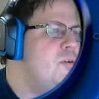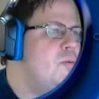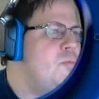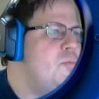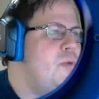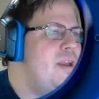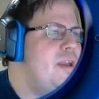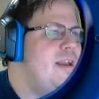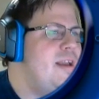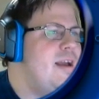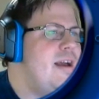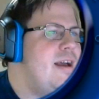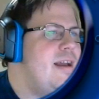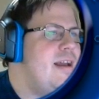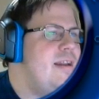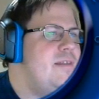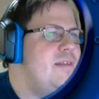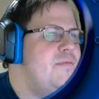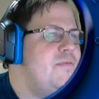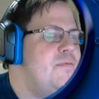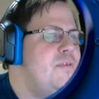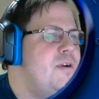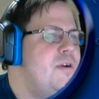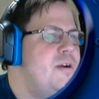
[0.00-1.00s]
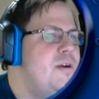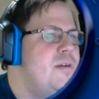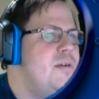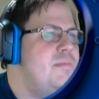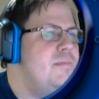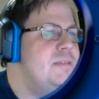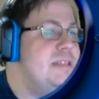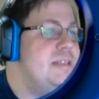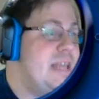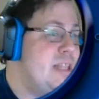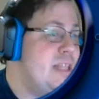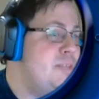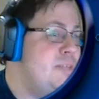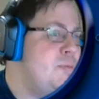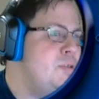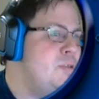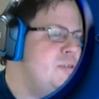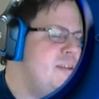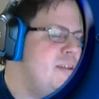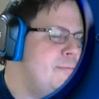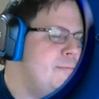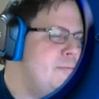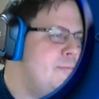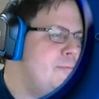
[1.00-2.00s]
we got it from Zeth's
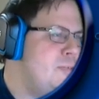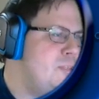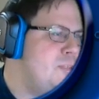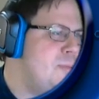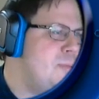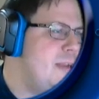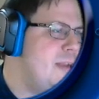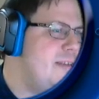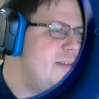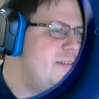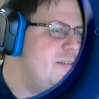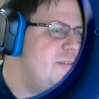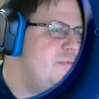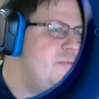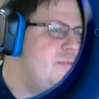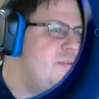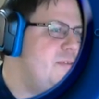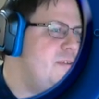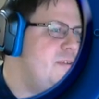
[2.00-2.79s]
perspective.